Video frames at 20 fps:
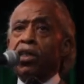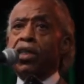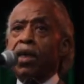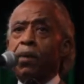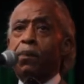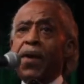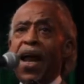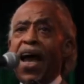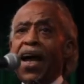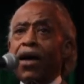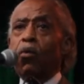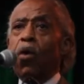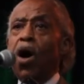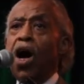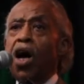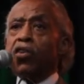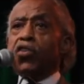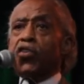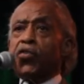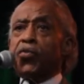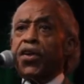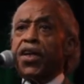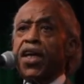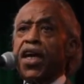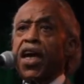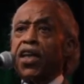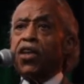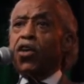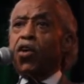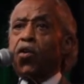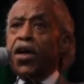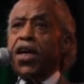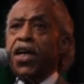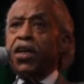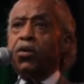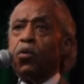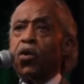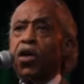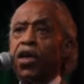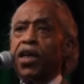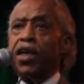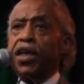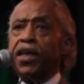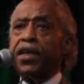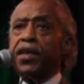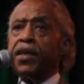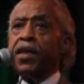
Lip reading: the Black Wall Street here in Greenwood.